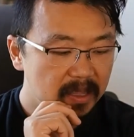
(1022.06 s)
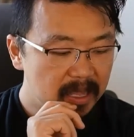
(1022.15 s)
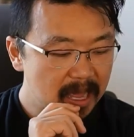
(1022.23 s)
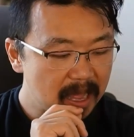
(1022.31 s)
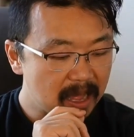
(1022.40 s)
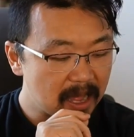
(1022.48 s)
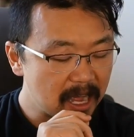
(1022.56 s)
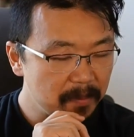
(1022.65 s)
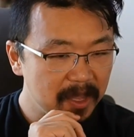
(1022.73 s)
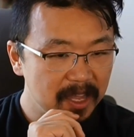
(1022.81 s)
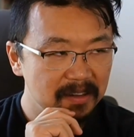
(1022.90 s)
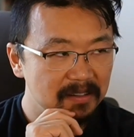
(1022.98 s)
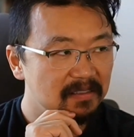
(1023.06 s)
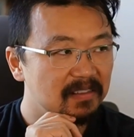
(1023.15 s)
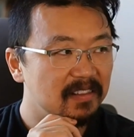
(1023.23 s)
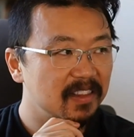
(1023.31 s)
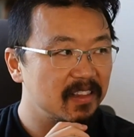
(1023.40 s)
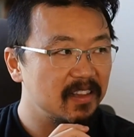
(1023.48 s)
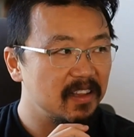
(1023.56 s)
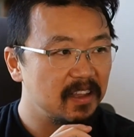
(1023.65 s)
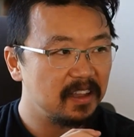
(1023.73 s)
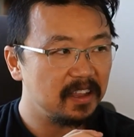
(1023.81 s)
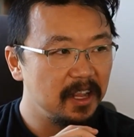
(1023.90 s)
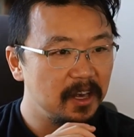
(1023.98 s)
Yeah. I mean,
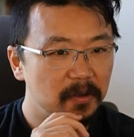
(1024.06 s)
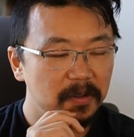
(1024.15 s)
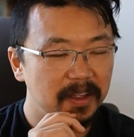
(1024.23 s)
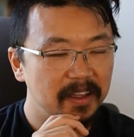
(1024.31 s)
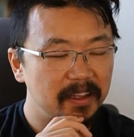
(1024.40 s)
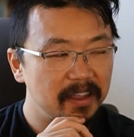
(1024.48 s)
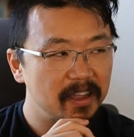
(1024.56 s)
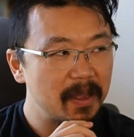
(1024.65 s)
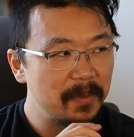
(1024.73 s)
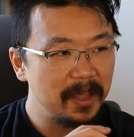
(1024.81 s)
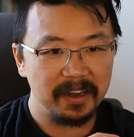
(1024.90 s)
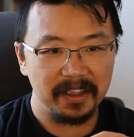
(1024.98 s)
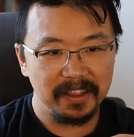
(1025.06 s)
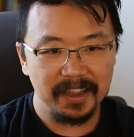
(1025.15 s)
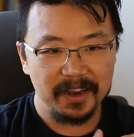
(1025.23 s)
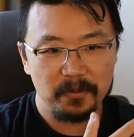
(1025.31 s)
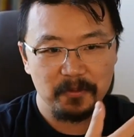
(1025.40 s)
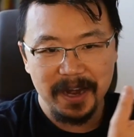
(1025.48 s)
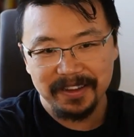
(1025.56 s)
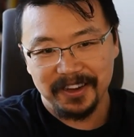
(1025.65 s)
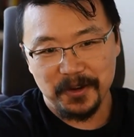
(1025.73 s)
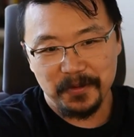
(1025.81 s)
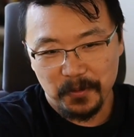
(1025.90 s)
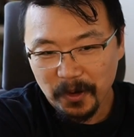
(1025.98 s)
you can write the
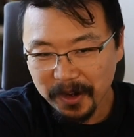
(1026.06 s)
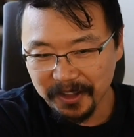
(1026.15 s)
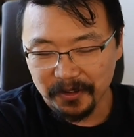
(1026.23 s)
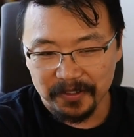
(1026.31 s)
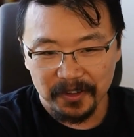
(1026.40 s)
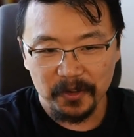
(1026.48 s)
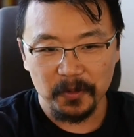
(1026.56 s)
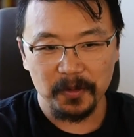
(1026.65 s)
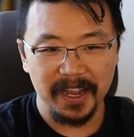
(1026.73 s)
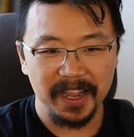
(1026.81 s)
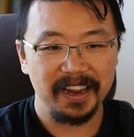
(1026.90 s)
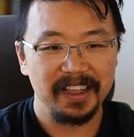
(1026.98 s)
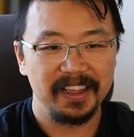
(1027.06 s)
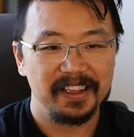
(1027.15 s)
code for you too, right?